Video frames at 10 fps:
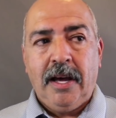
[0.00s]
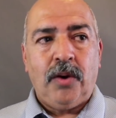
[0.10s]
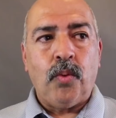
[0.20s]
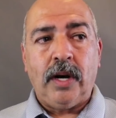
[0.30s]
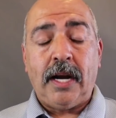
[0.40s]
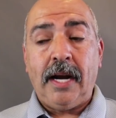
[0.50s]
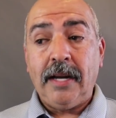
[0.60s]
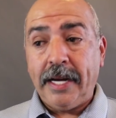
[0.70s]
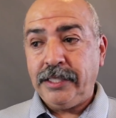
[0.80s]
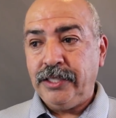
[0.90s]
What I
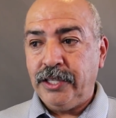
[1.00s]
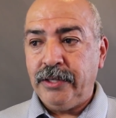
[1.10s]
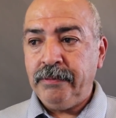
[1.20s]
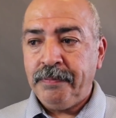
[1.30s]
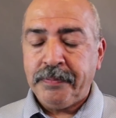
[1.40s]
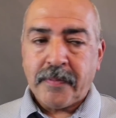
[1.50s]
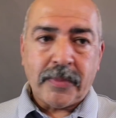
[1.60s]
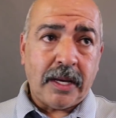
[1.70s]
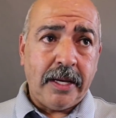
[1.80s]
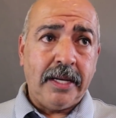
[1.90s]
like to do
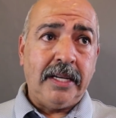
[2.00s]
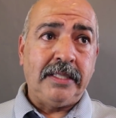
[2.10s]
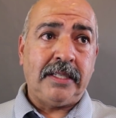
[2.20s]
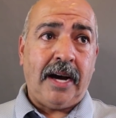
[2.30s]
is